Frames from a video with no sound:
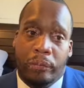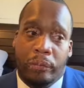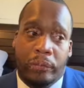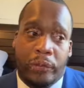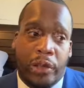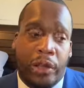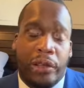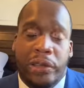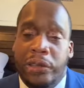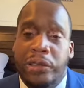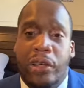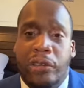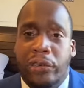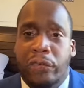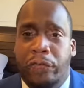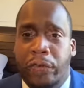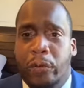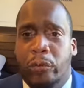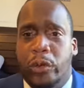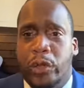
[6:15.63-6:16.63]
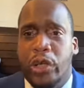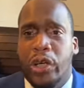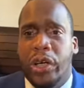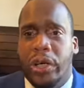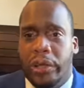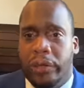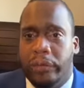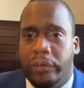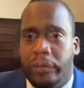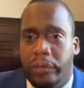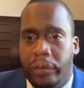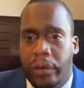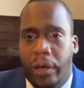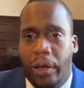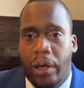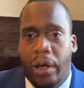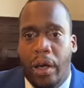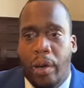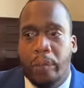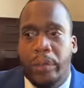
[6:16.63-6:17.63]
You're going to start to feel good
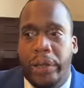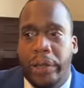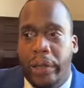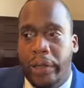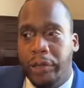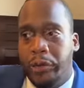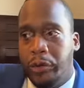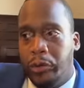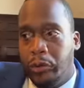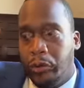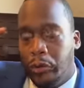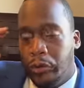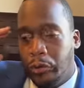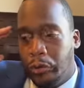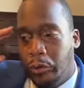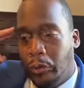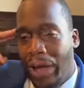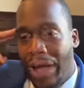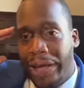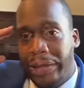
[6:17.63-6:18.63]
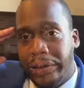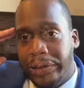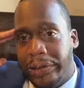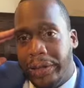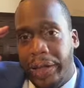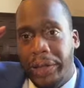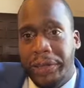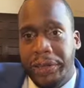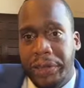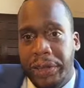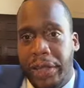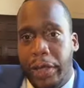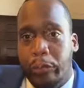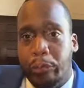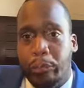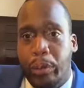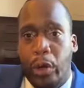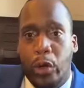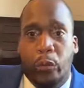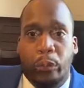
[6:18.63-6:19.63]
because you had intention
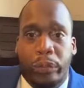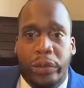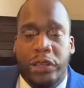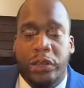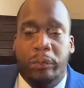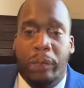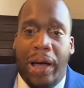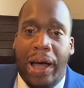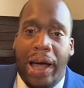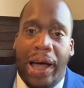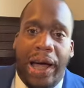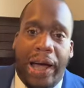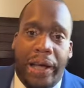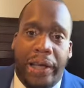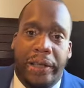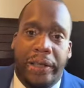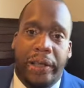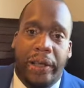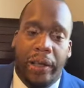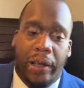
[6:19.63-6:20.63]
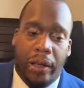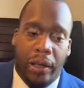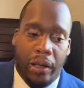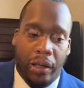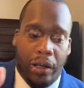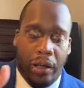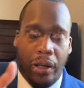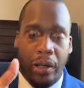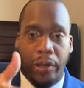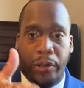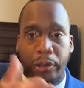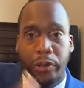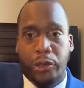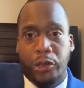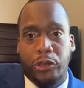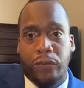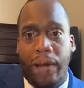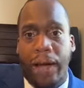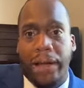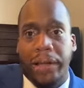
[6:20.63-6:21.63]
and purpose behind your
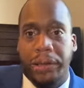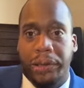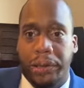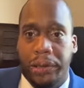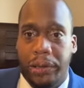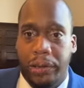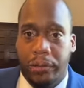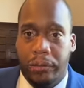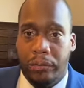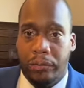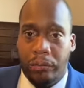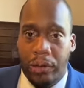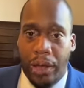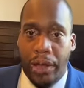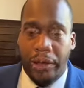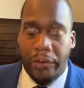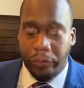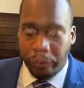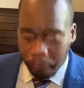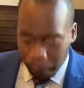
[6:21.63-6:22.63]
strategy, right?